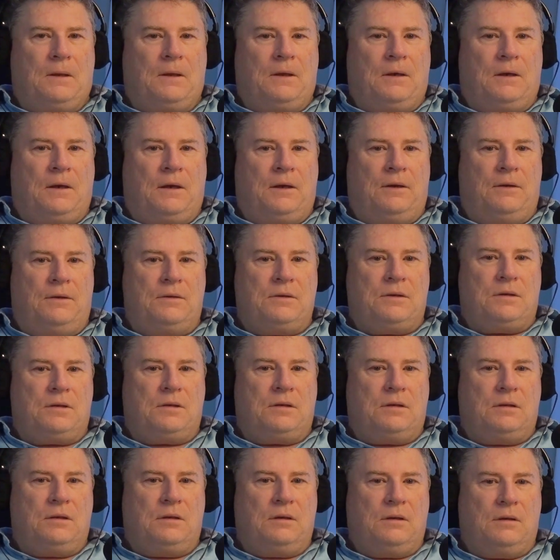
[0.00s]

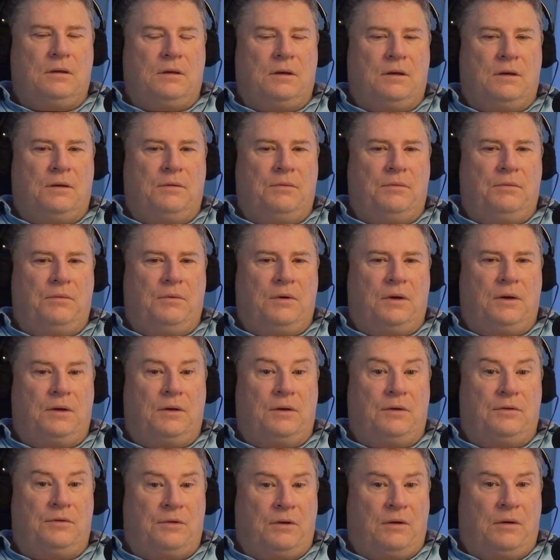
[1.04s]
And I got
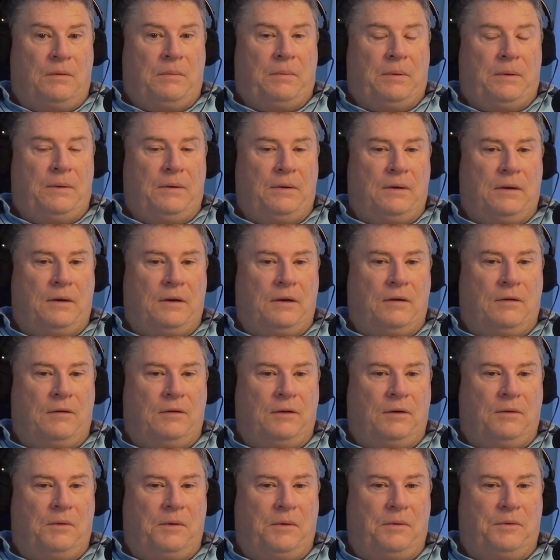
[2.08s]
a job,
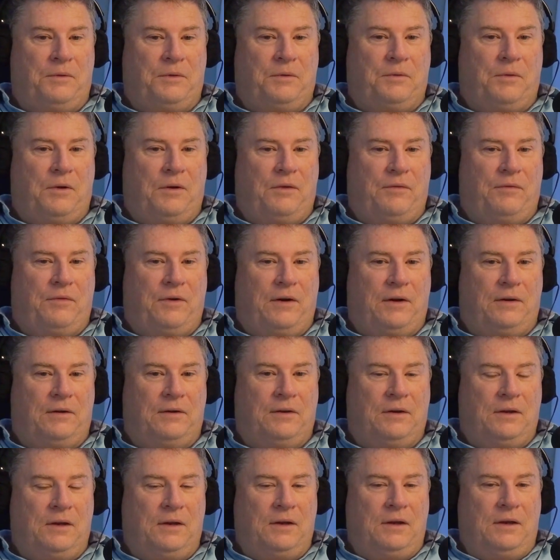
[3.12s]
although I was qualified
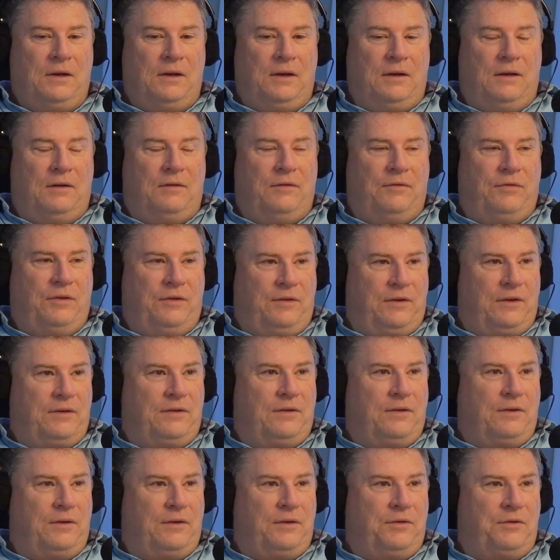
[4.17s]
in physics,
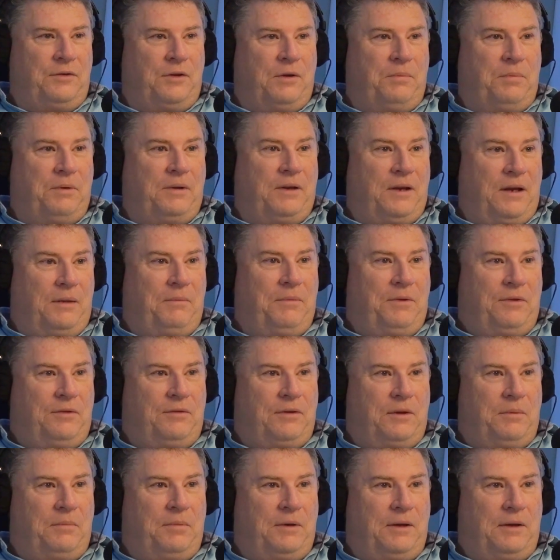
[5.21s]
I got a job in
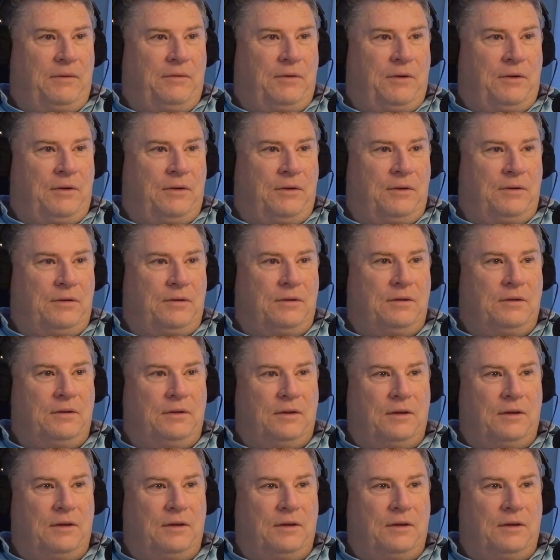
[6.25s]
chemistry, believe it or not.